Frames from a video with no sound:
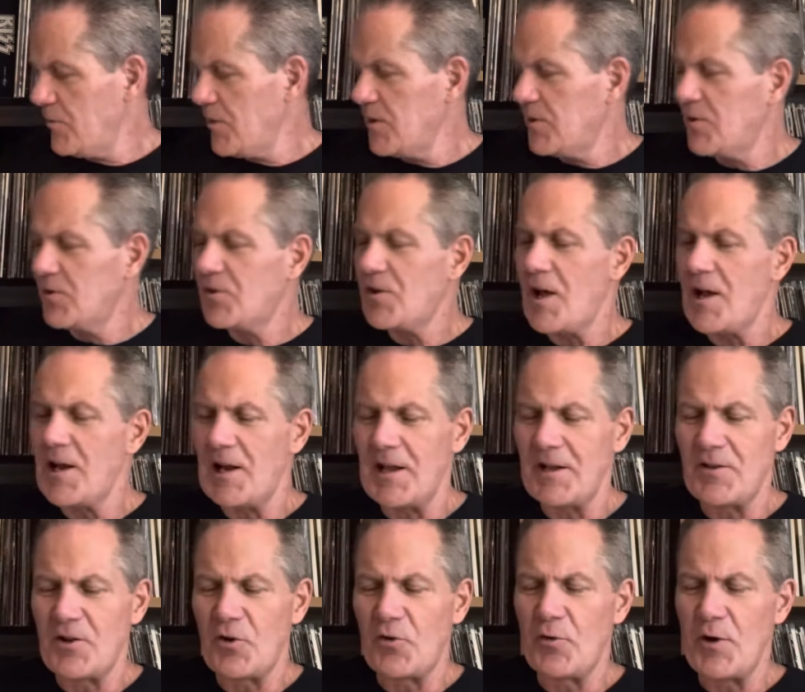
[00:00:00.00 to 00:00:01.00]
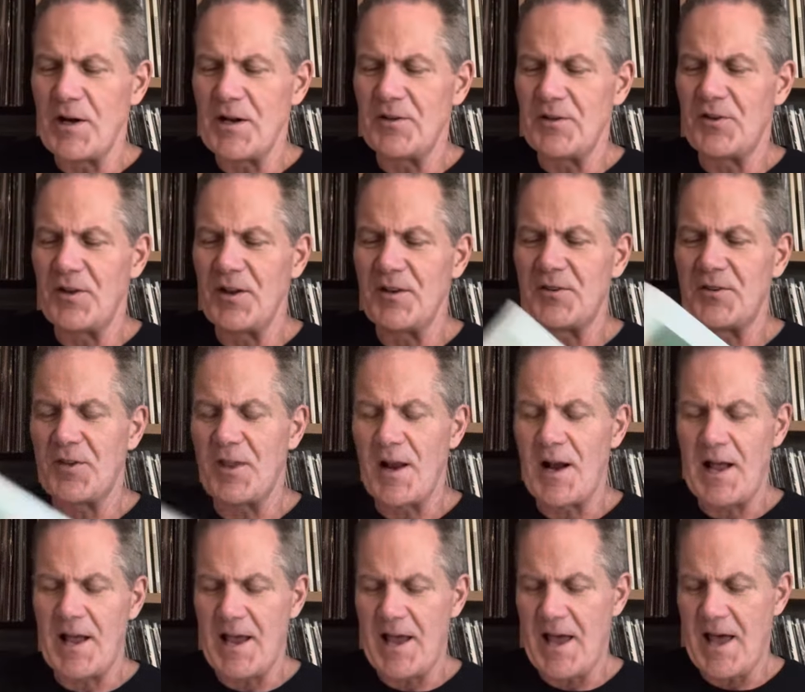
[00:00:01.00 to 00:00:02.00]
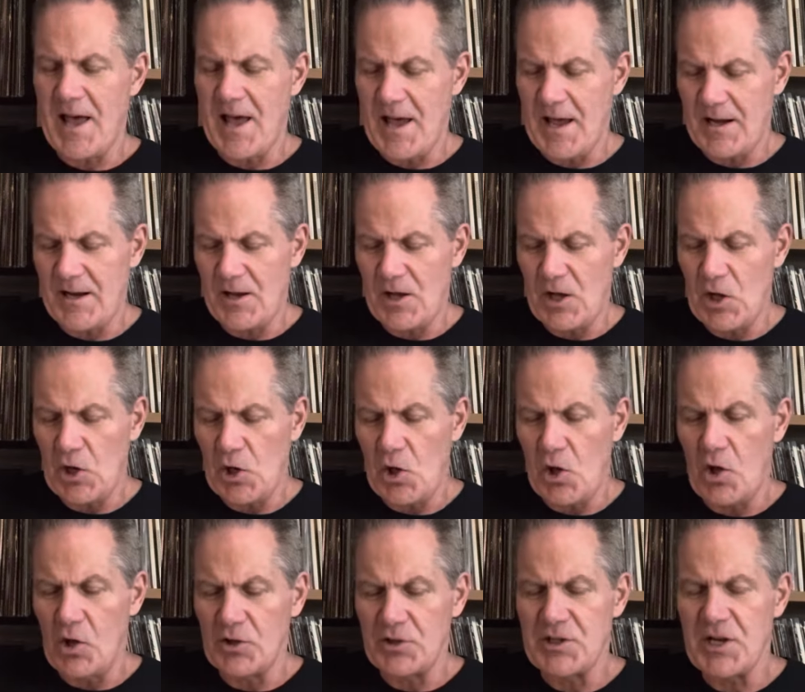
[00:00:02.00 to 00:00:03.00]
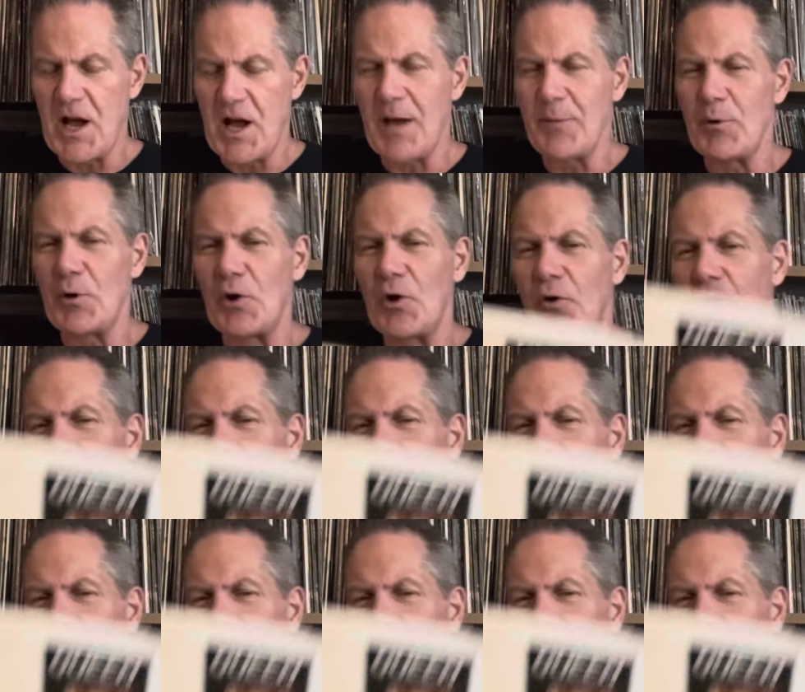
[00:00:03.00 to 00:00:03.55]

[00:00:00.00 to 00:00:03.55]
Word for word: This is kind of like the greatest hits that I had a long time ago